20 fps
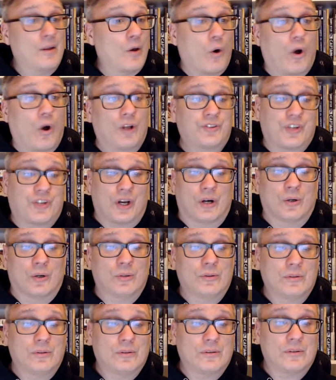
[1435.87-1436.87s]

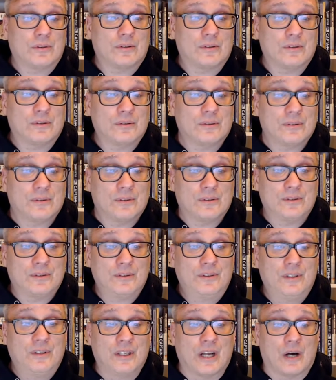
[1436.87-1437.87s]
Also,
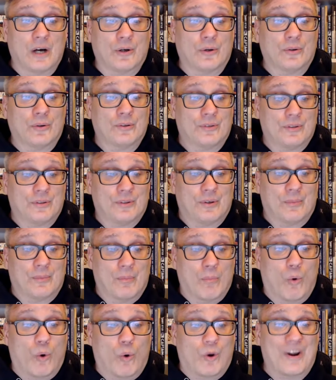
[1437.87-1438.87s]
you know,
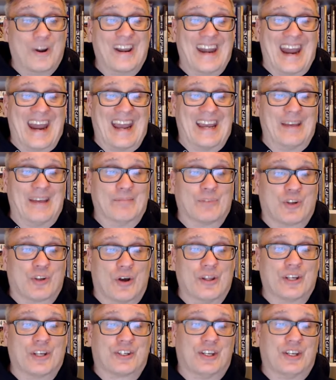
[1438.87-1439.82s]
more names on this